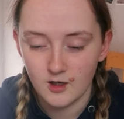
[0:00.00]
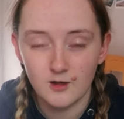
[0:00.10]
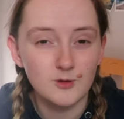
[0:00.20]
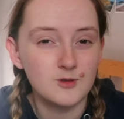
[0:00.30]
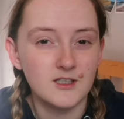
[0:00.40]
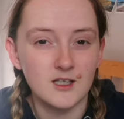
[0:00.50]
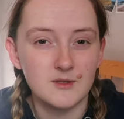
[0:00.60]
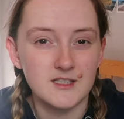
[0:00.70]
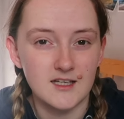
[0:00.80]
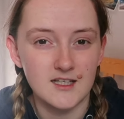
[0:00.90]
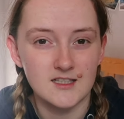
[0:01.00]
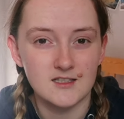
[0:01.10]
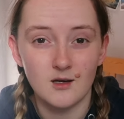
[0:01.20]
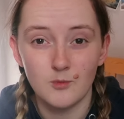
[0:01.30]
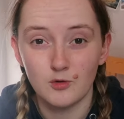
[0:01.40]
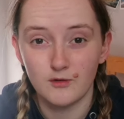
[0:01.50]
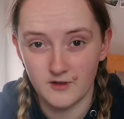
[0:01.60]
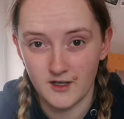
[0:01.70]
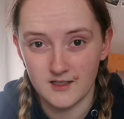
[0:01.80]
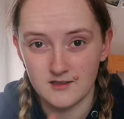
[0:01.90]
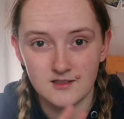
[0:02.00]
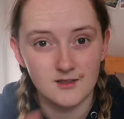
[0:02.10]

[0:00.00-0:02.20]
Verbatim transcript: are also going to be techniques that are more refined,